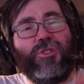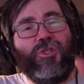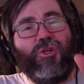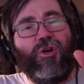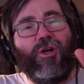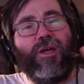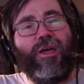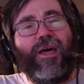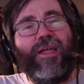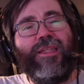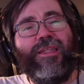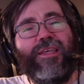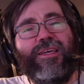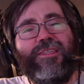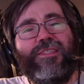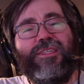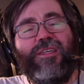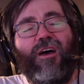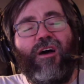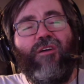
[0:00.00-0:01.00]
took a
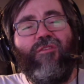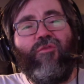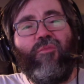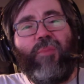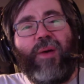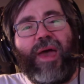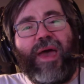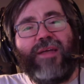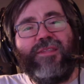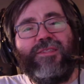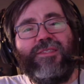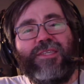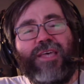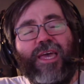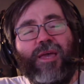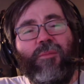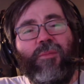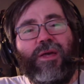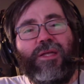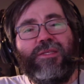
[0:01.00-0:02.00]
list of path
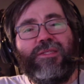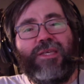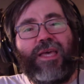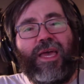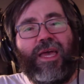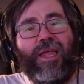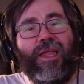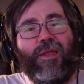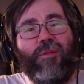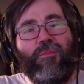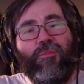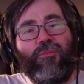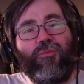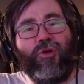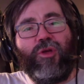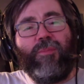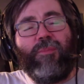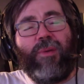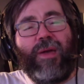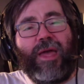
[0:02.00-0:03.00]
segments and
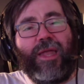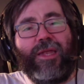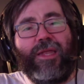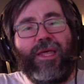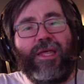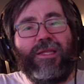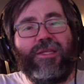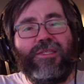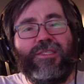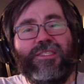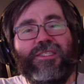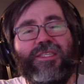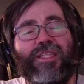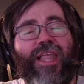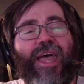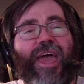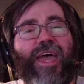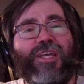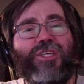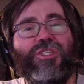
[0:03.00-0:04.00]
prepended
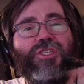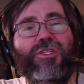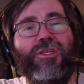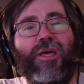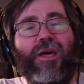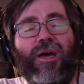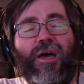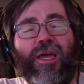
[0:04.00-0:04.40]
slash